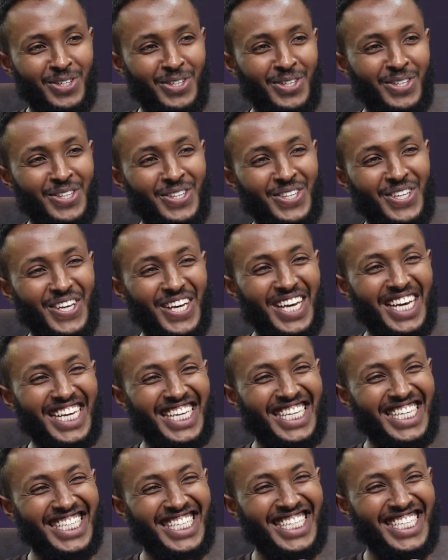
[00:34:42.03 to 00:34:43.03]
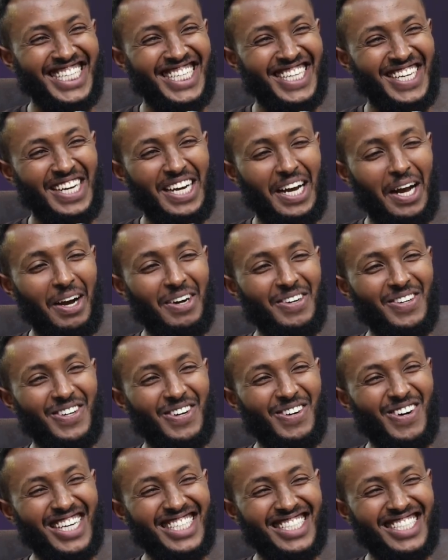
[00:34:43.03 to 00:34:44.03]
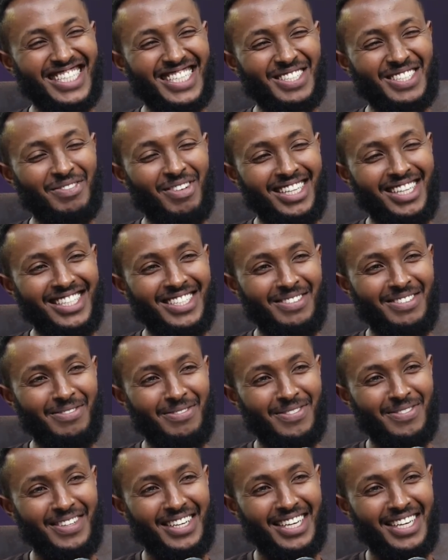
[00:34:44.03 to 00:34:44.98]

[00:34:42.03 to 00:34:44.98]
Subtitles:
Why is it expensive?